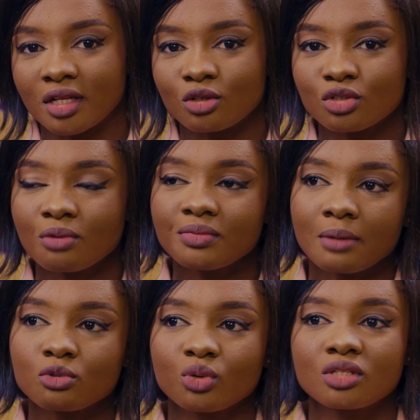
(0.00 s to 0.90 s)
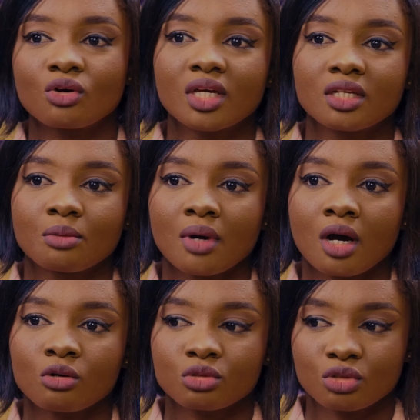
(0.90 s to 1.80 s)
and or sometimes we're talking
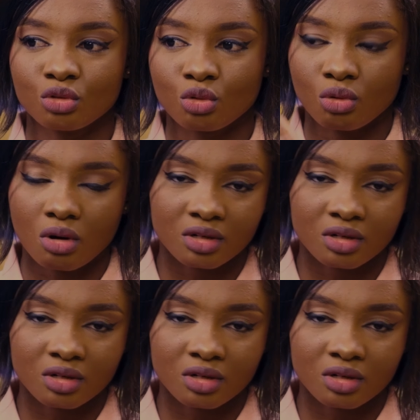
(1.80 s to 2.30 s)
about, you know,